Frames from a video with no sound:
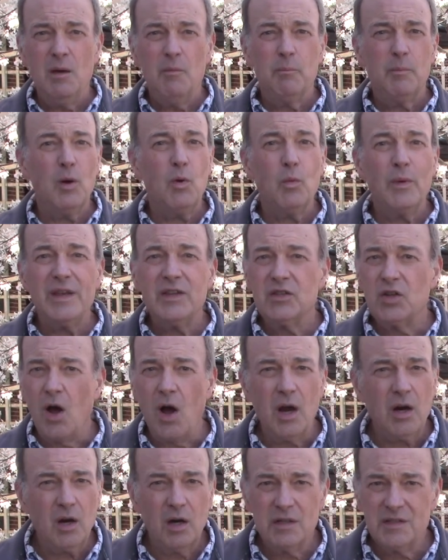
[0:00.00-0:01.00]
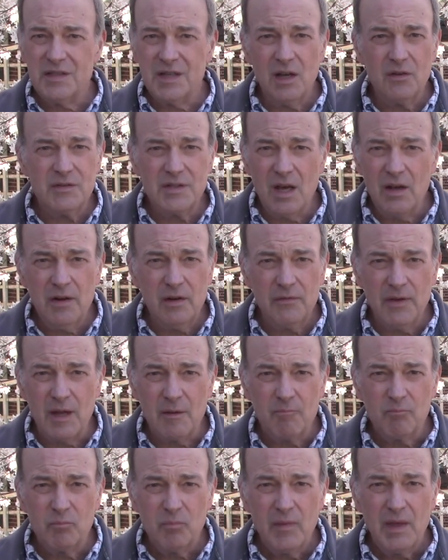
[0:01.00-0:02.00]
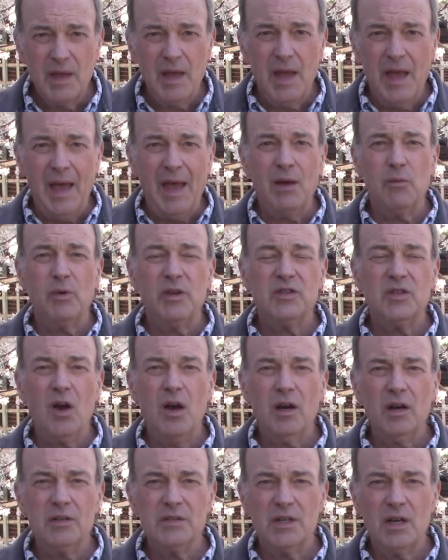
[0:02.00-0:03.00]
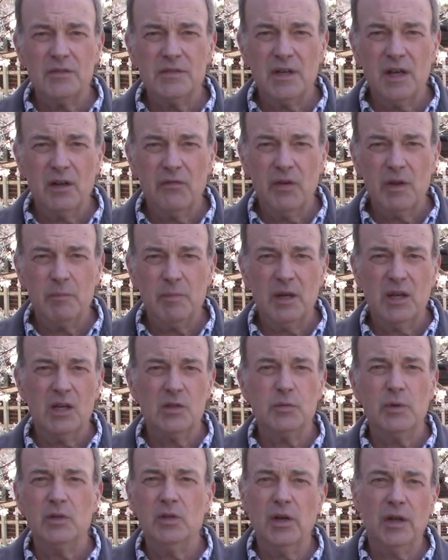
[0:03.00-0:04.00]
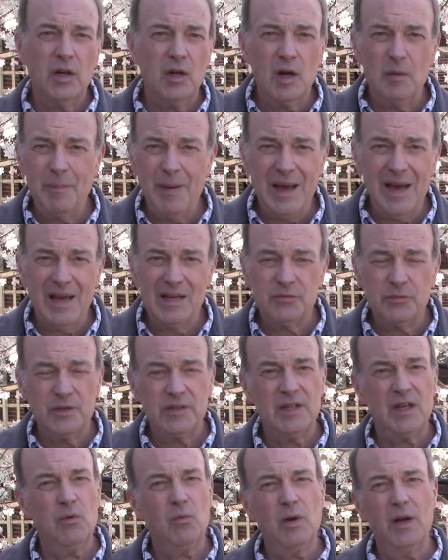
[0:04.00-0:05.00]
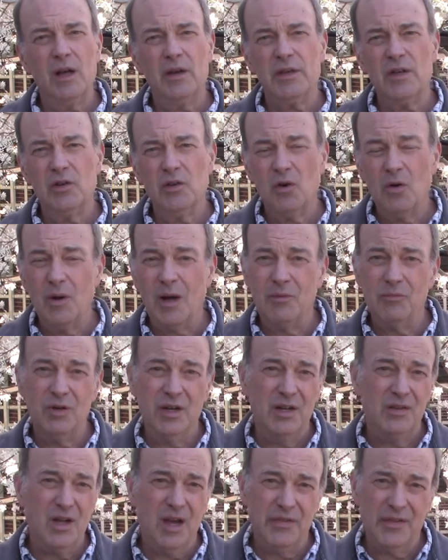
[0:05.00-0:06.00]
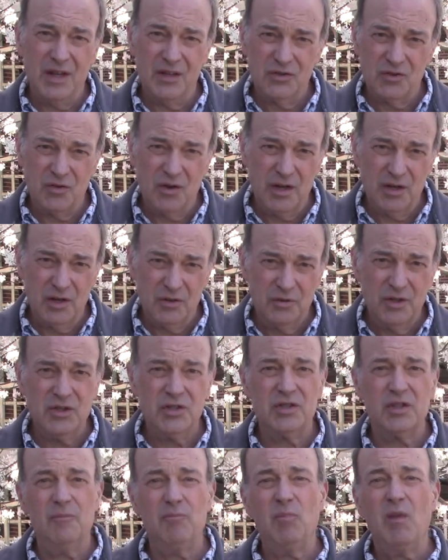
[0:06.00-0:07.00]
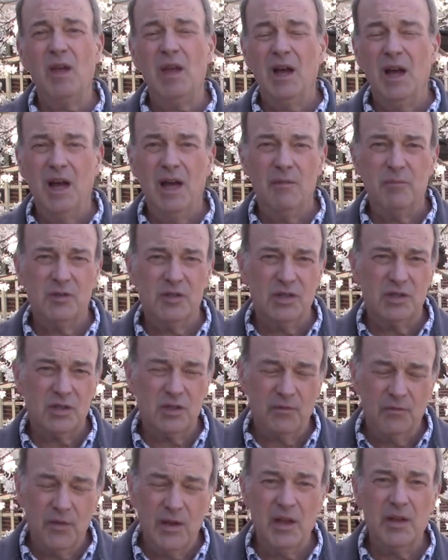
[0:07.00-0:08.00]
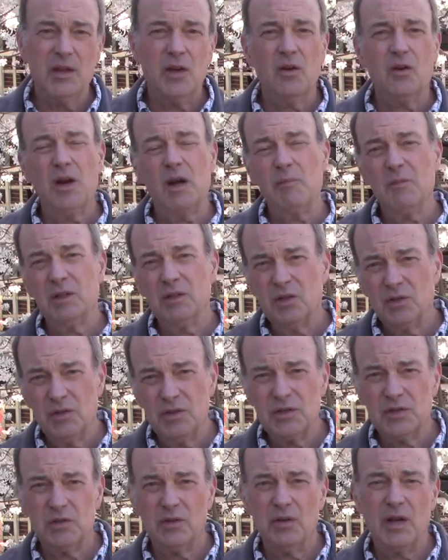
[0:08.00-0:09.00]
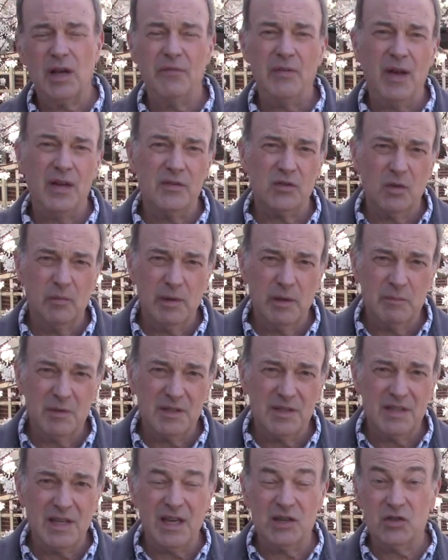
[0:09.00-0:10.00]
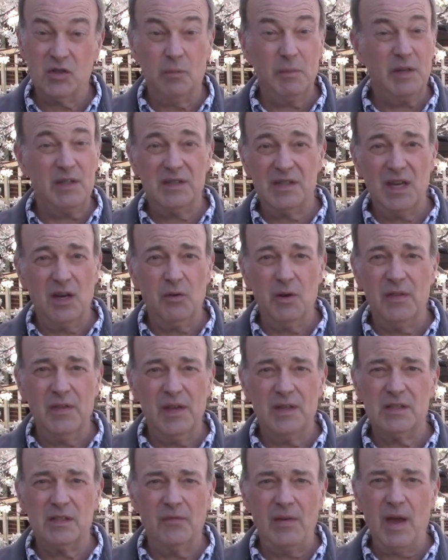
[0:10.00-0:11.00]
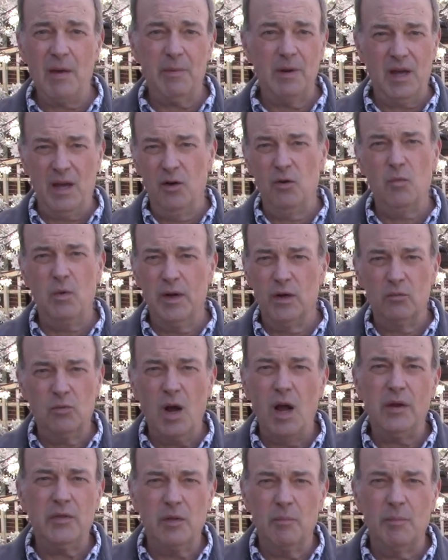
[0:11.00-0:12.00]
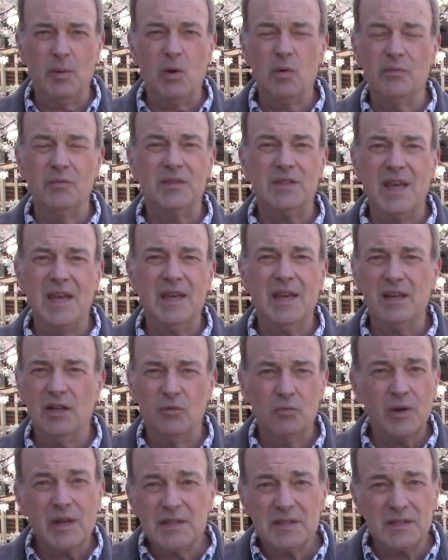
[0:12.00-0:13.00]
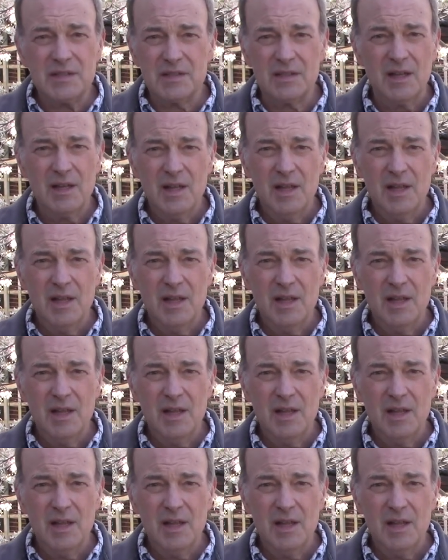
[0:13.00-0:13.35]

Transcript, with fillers: But we talk ourselves out of it. And we talk ourselves out of it because we look at our past. We say, well, you know, I'm really not that strong a Christian. I'm such a failure. I'm a loser. I've had so many mistakes. So many scary things have happened. I don't want to rock the boat and take any risks.